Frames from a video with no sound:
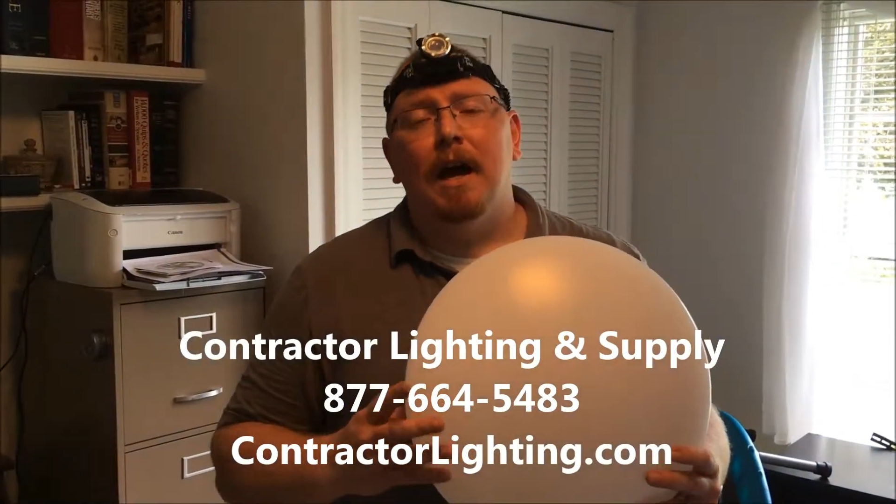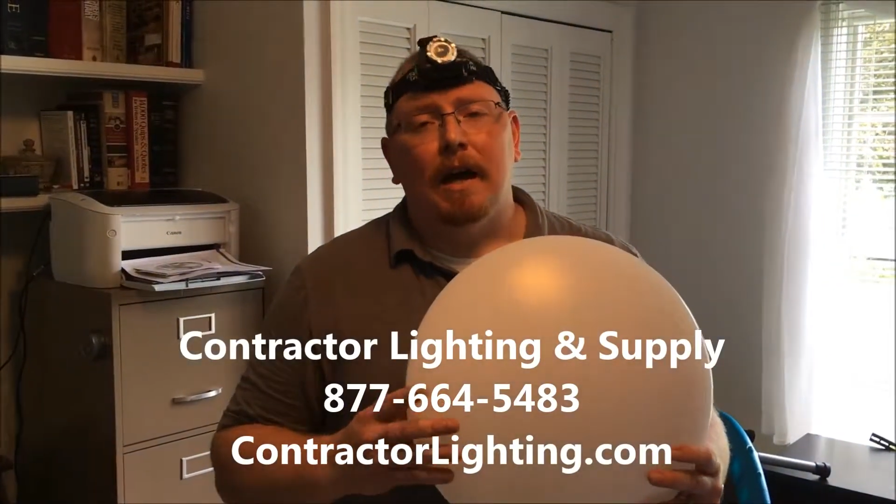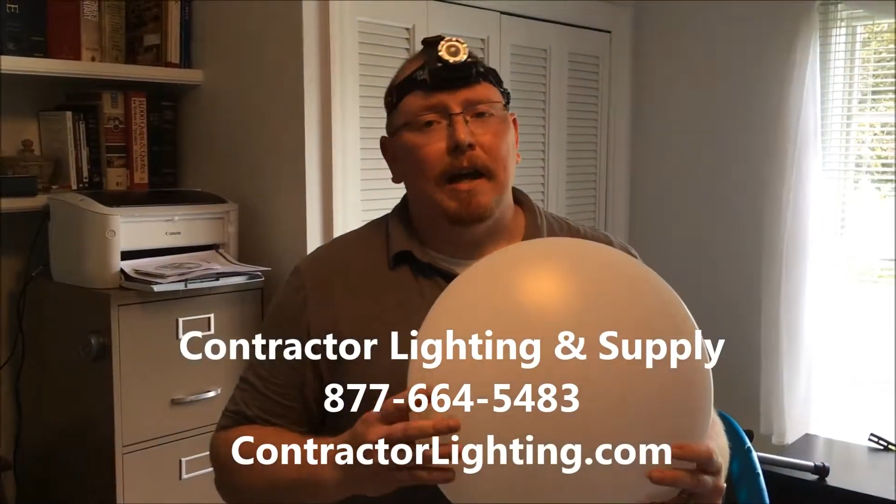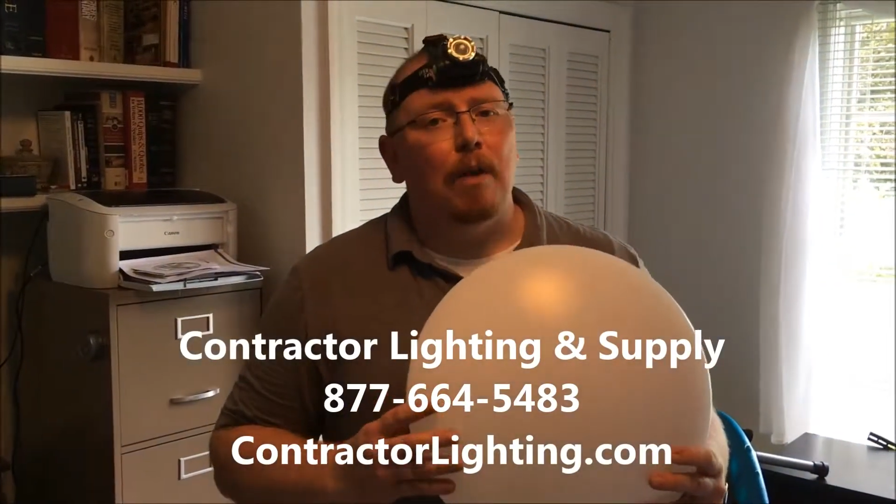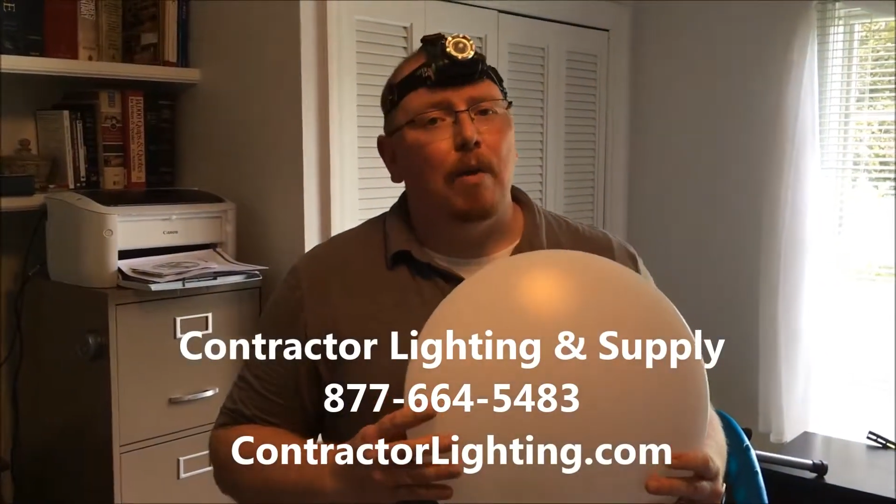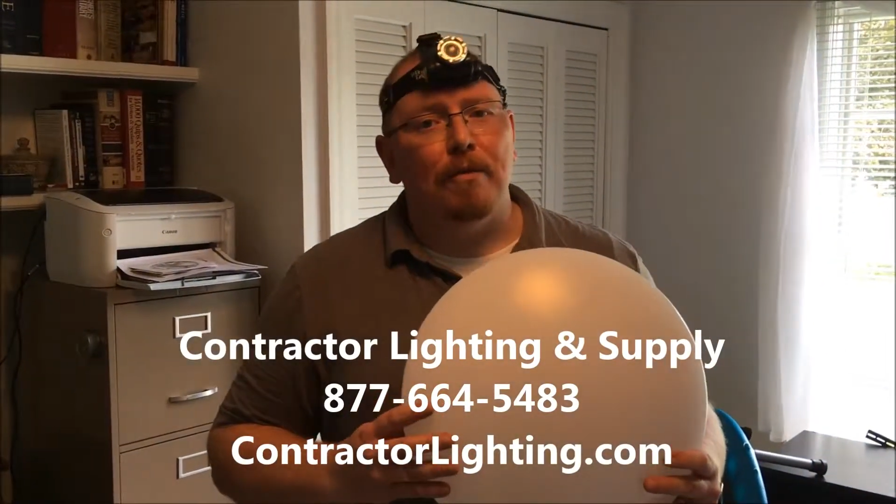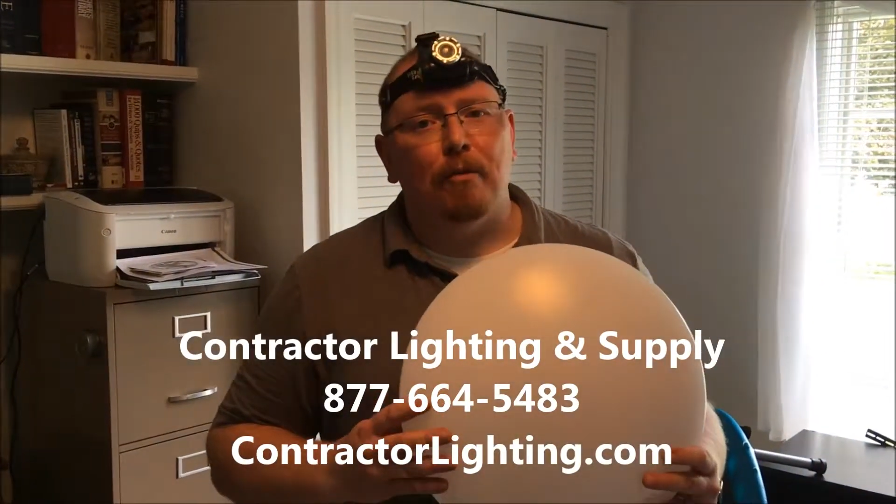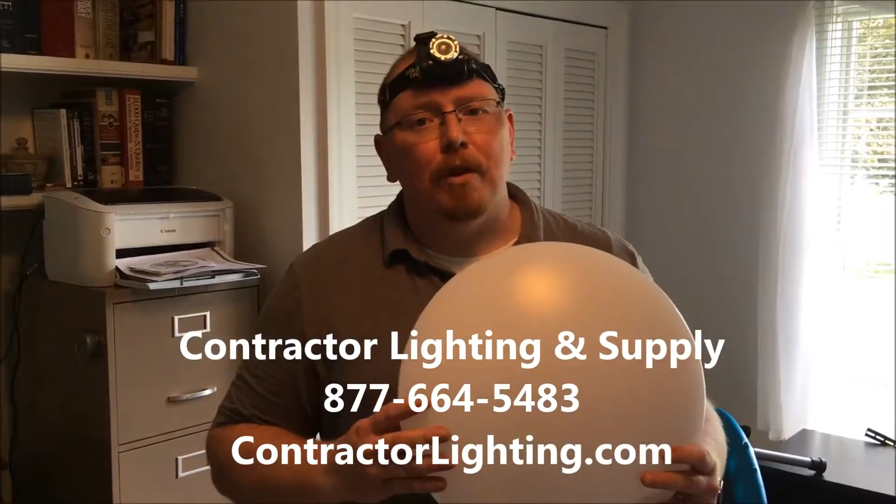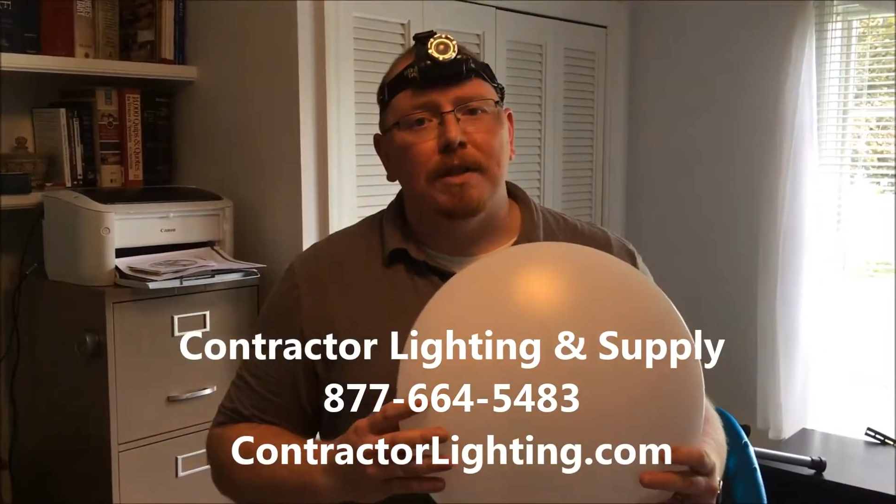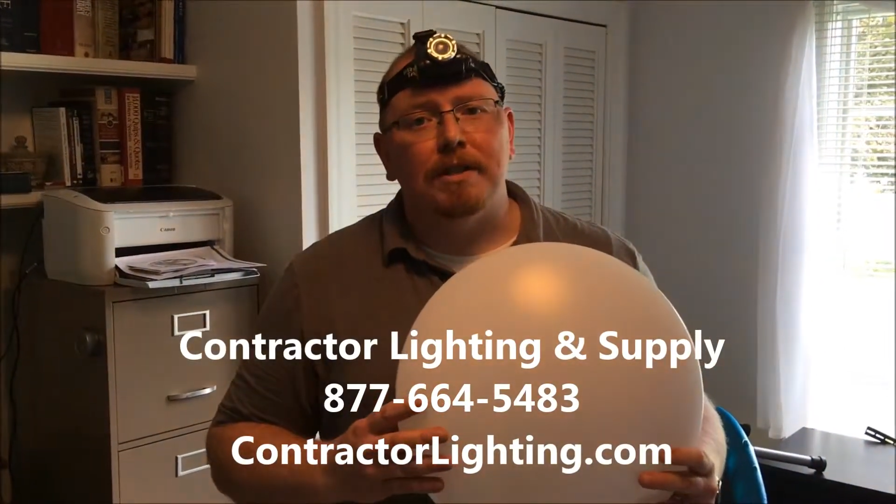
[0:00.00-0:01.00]
I can't wait
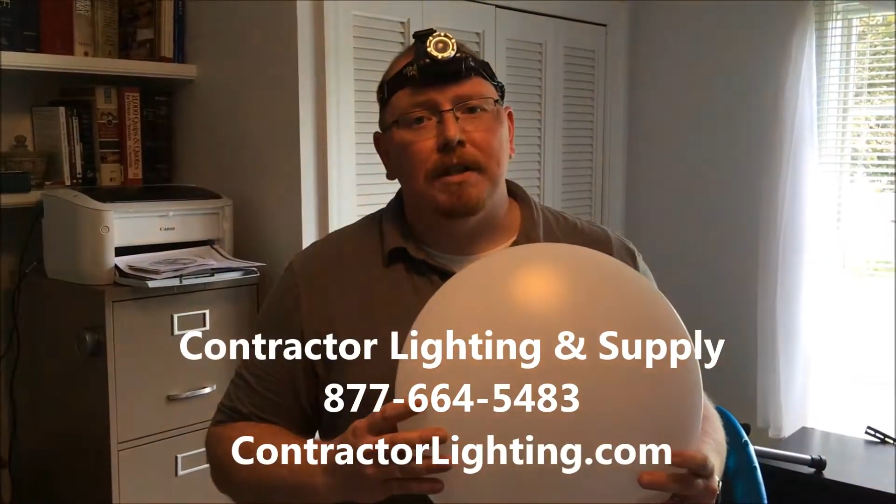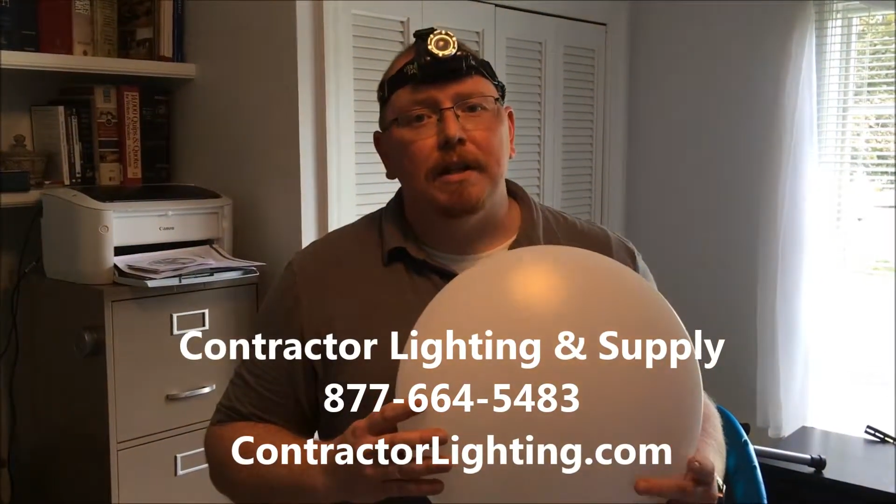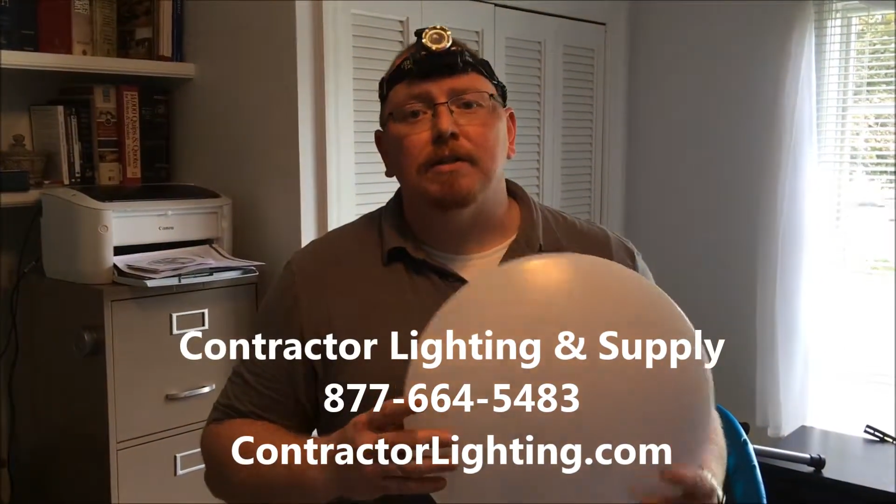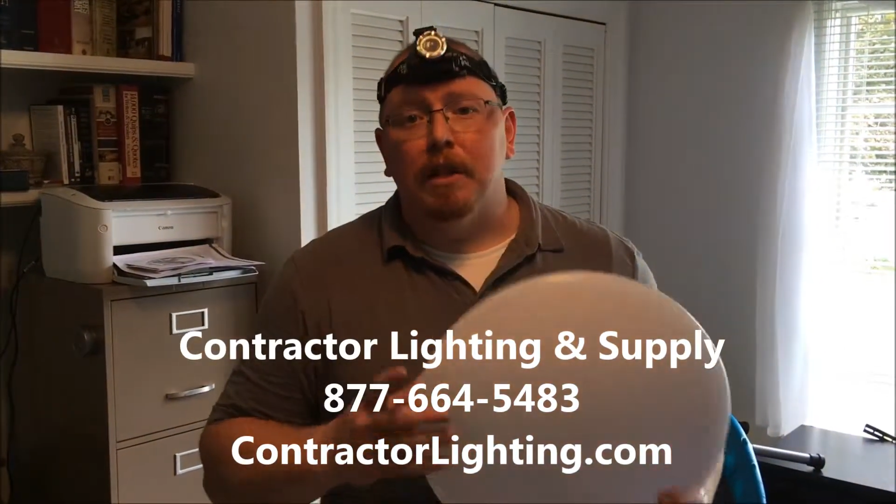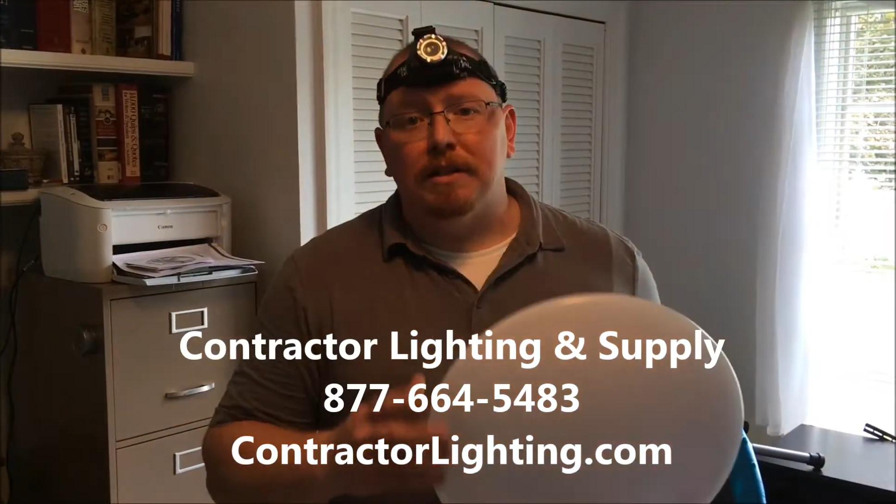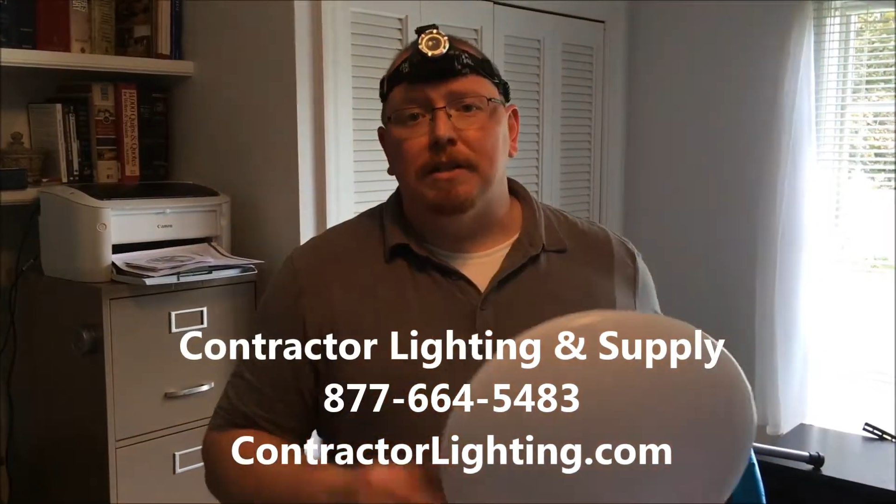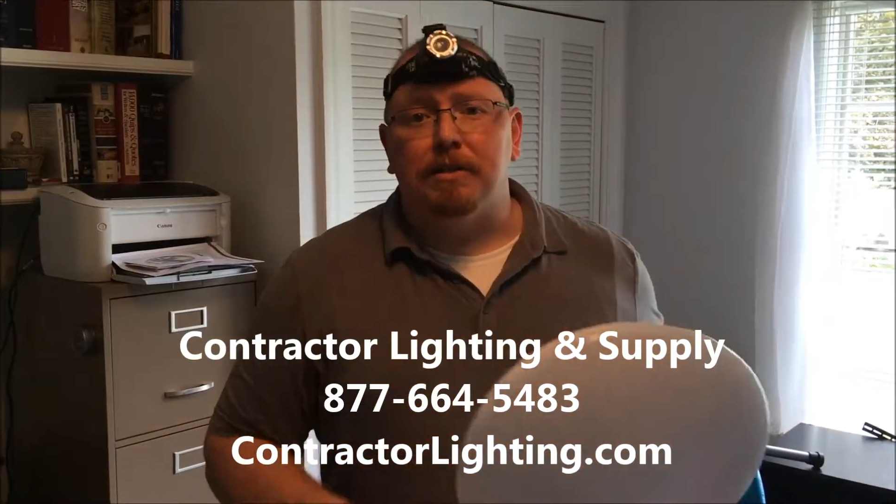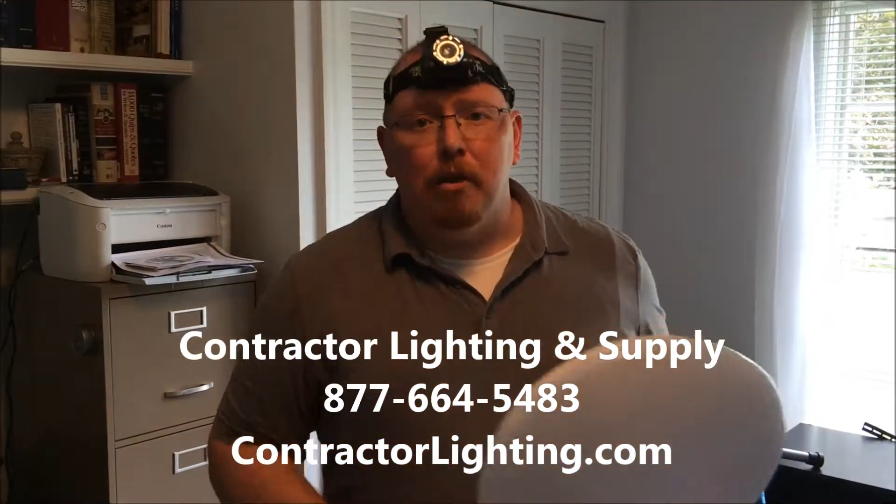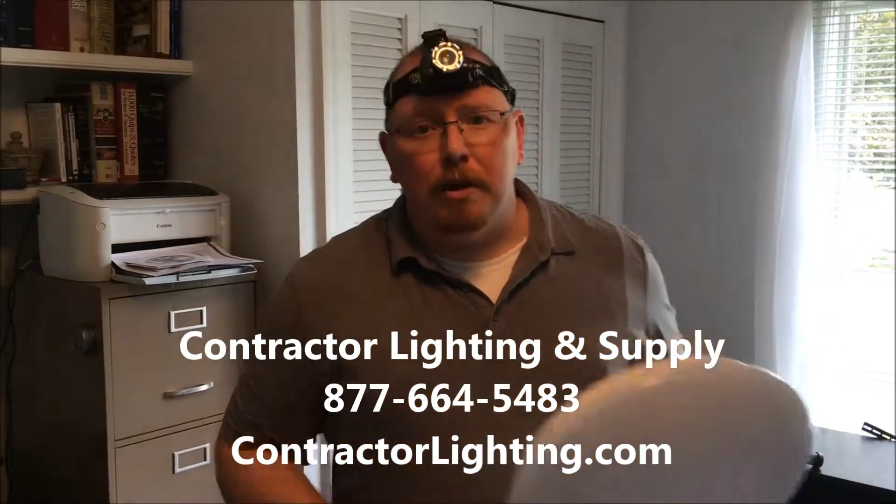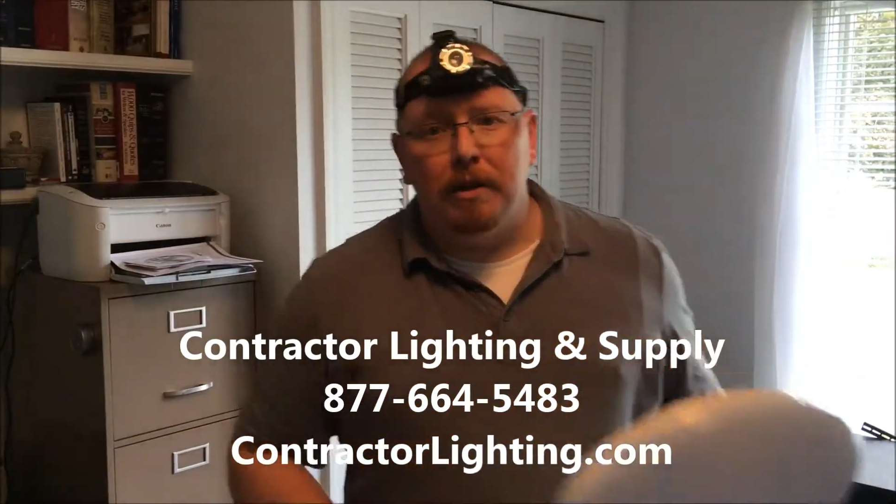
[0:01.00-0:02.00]
for you to see it, so let's get
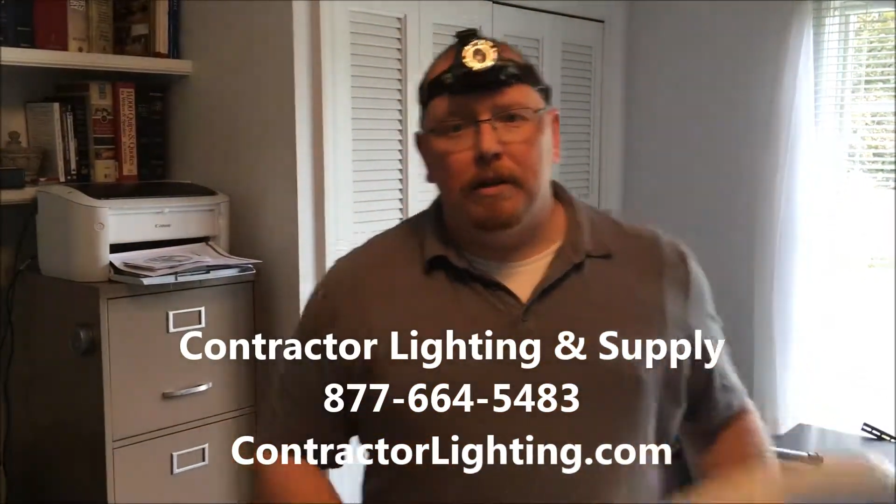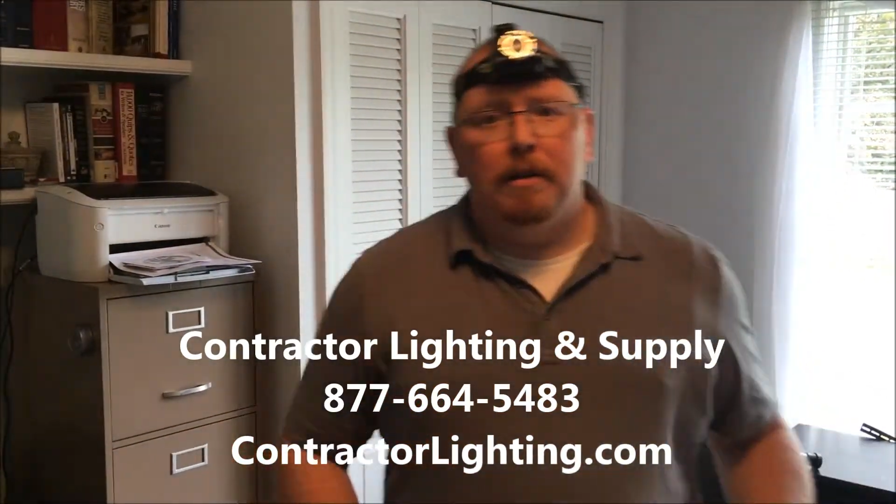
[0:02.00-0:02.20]
started.